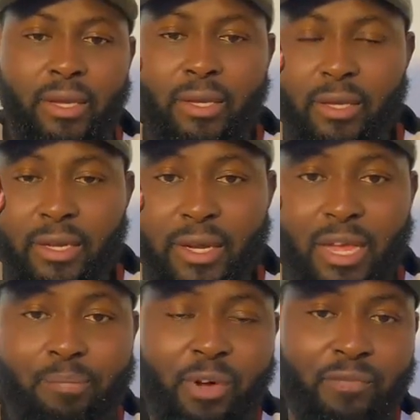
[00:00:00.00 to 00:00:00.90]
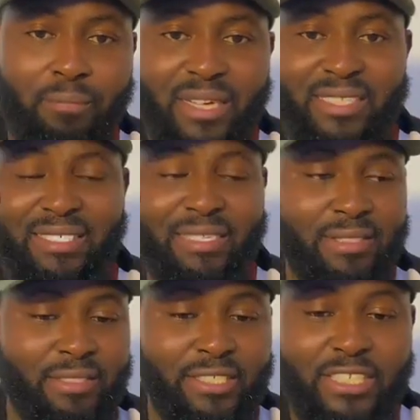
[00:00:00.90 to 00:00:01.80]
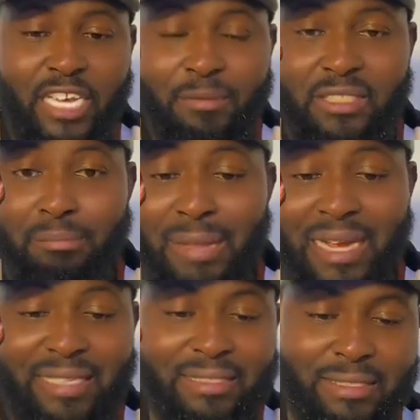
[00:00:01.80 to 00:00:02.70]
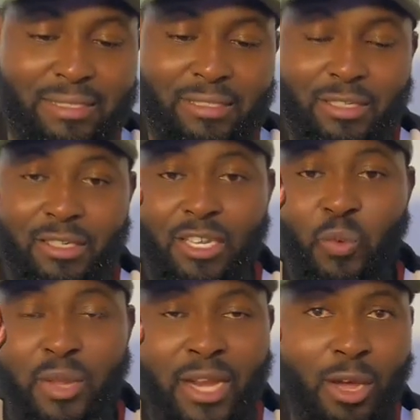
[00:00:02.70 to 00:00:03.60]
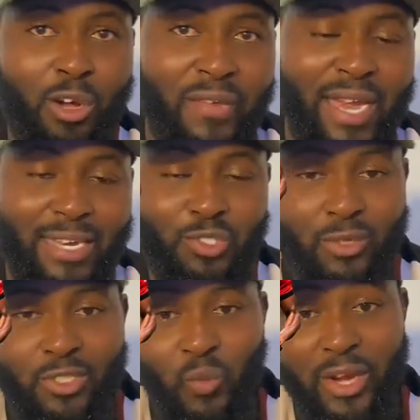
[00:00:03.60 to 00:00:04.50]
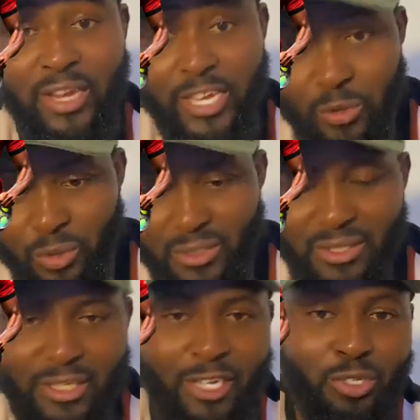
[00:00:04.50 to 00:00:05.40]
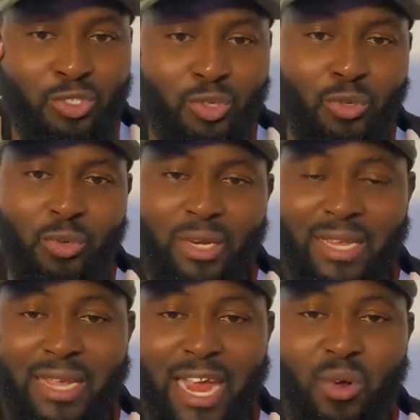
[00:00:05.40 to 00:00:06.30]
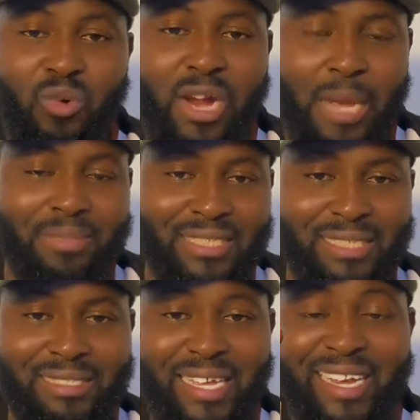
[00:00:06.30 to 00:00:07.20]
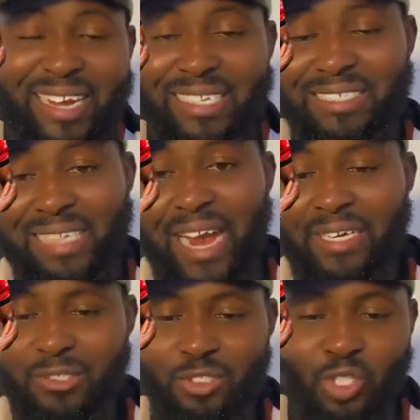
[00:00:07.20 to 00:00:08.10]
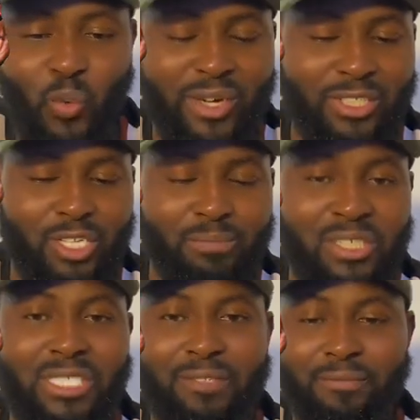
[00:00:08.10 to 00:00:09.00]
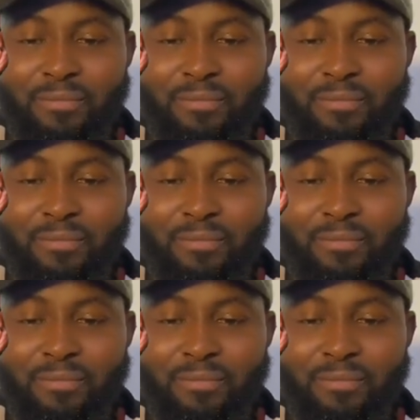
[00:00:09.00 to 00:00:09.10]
In the camp of Manchester City, James McCarthy, the winner of the Under-21 Euros and also the guy who captained the English side to win this competition.